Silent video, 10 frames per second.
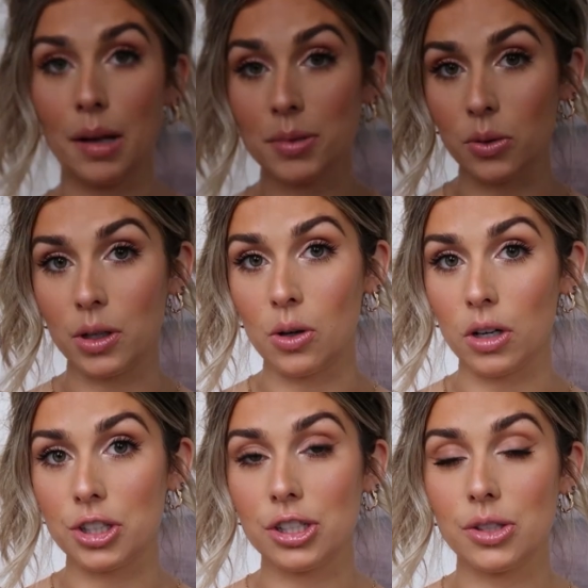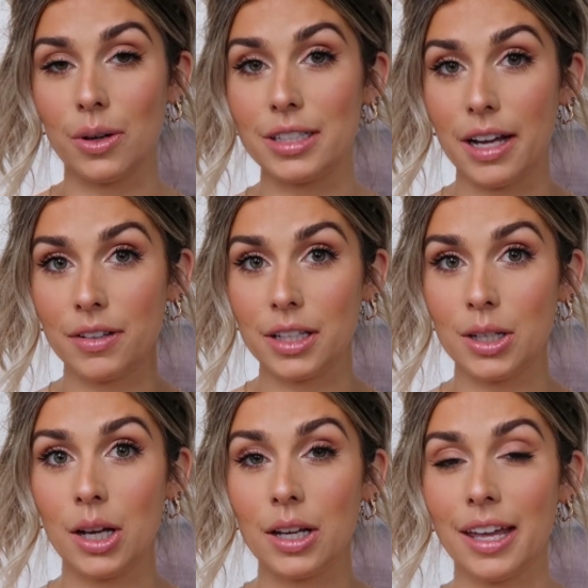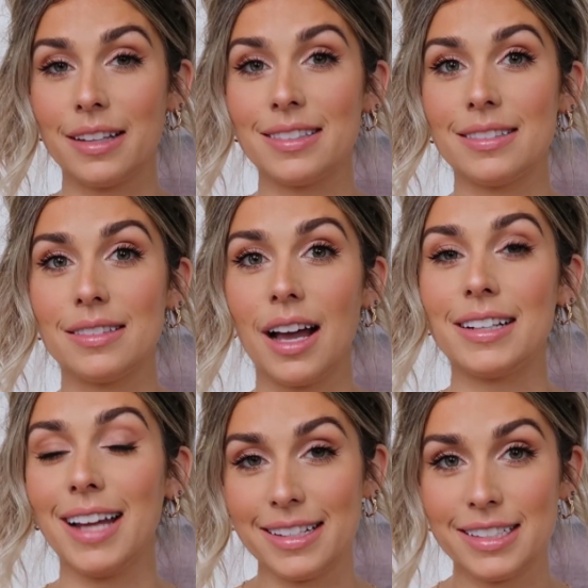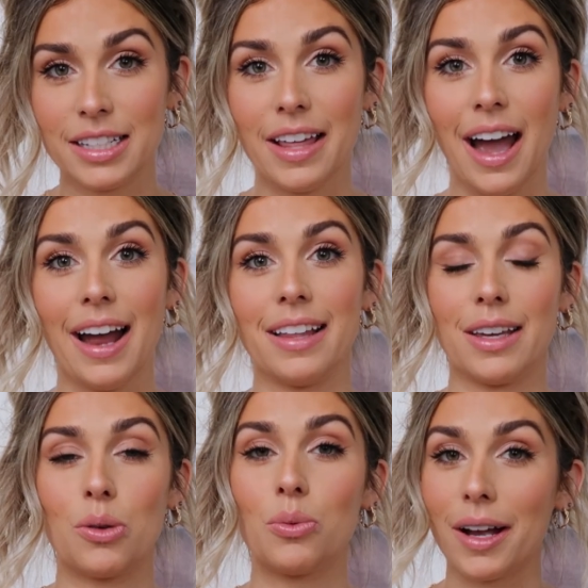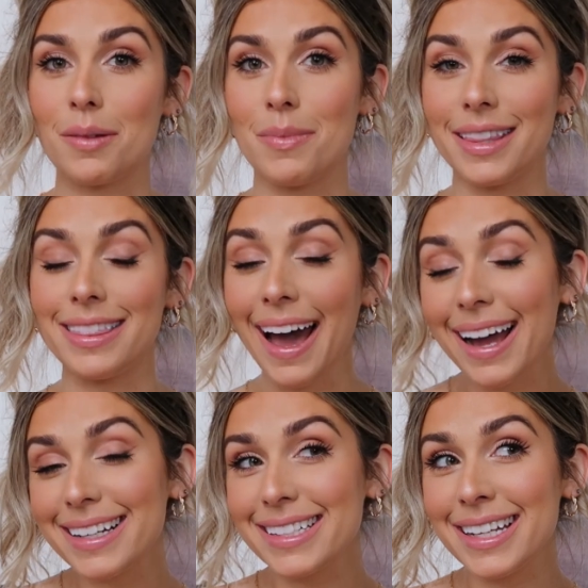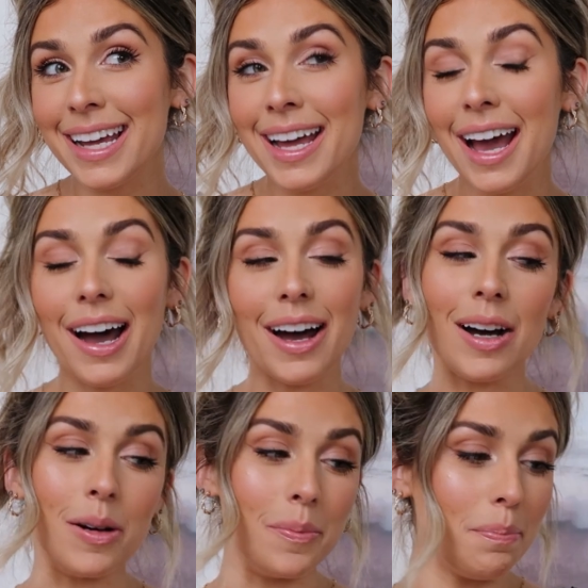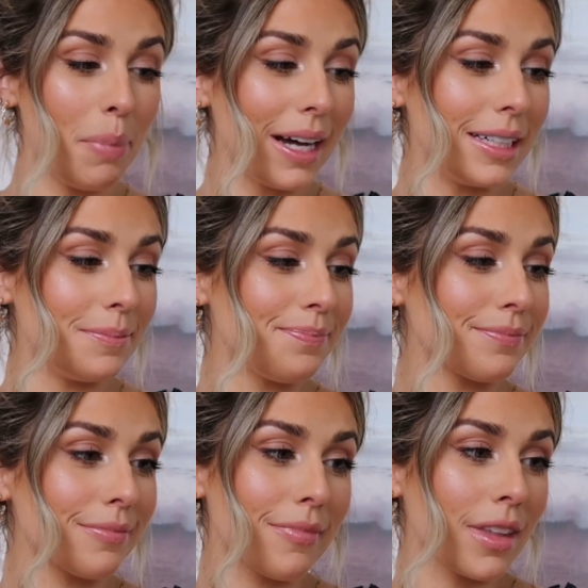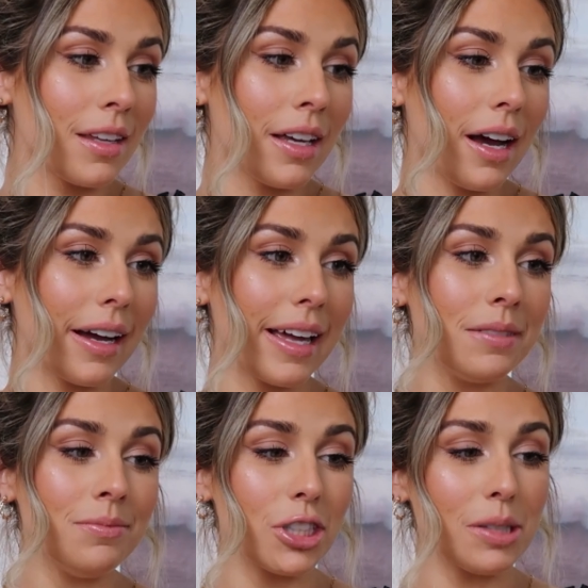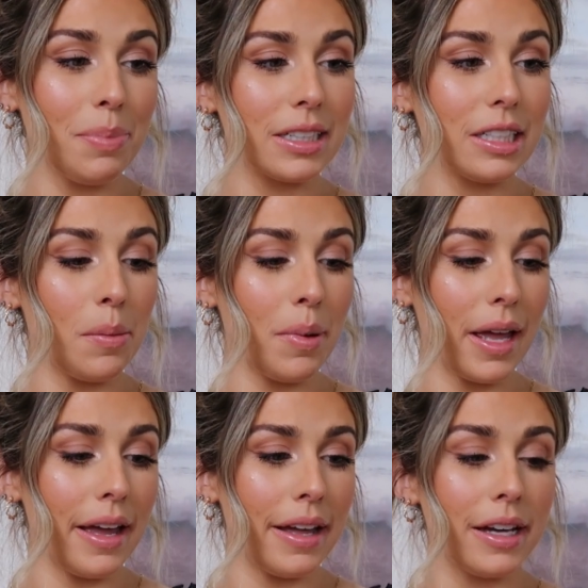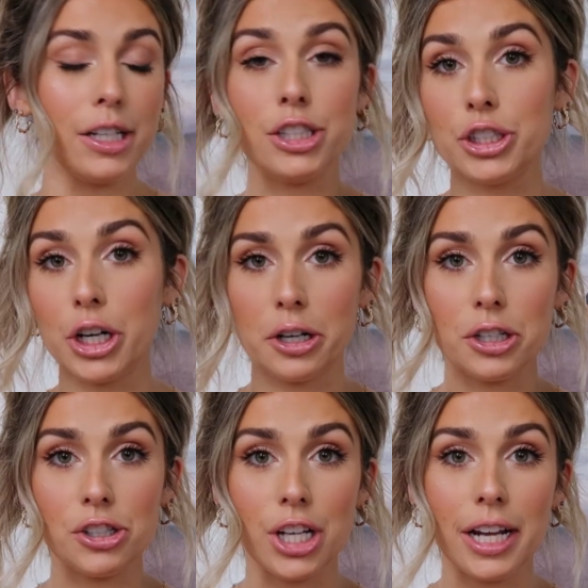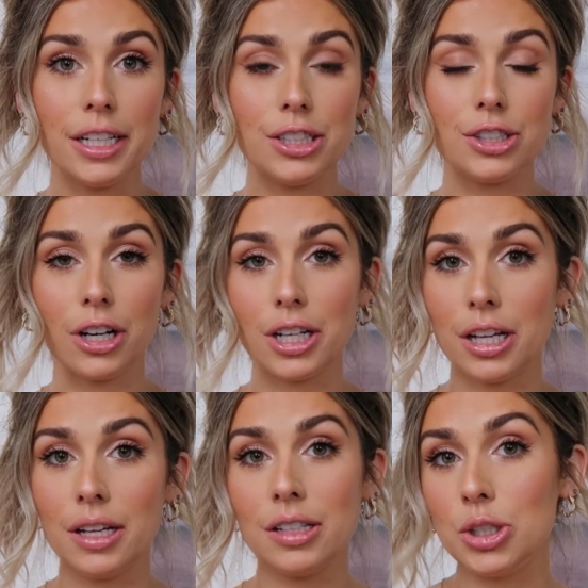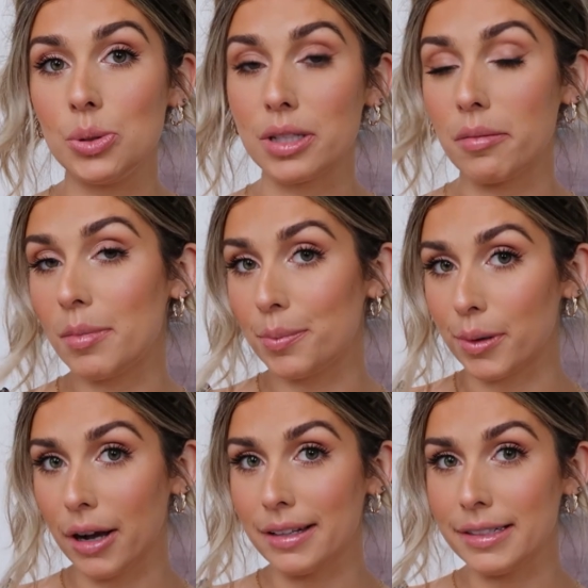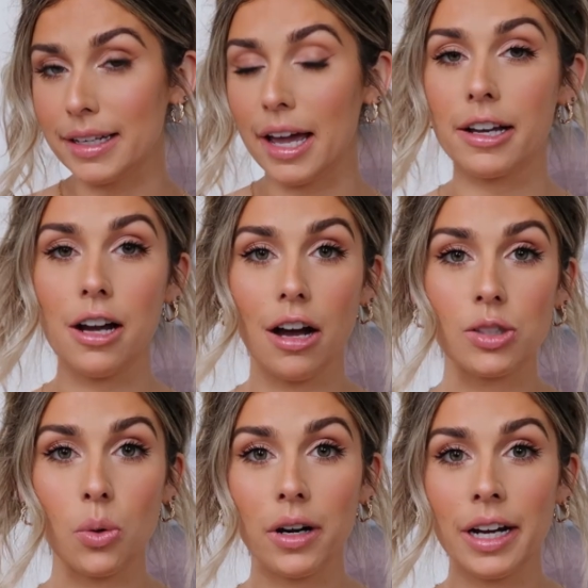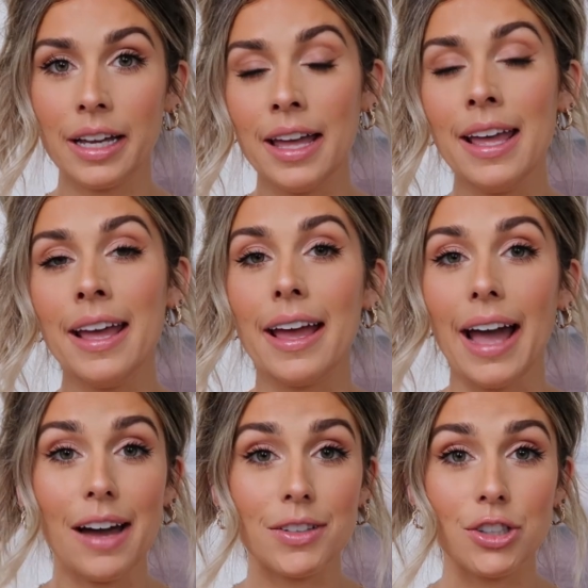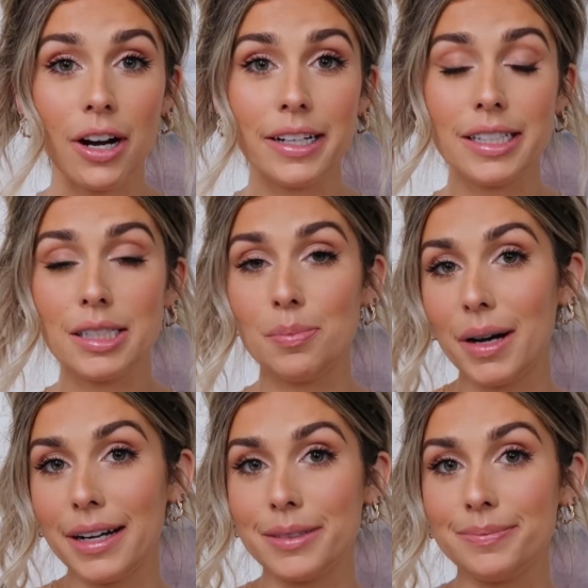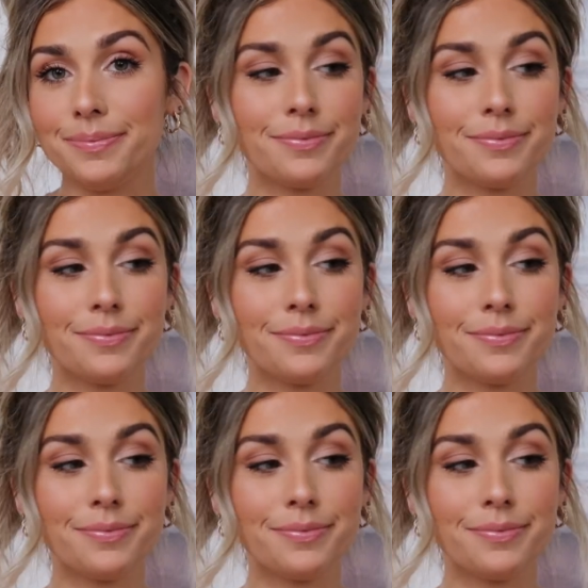absolutely gorgeous. So I definitely can attest to that and like recommend that. But again, just picked up a darker shade to try to do some bronzing and contouring. Haven't tried it, but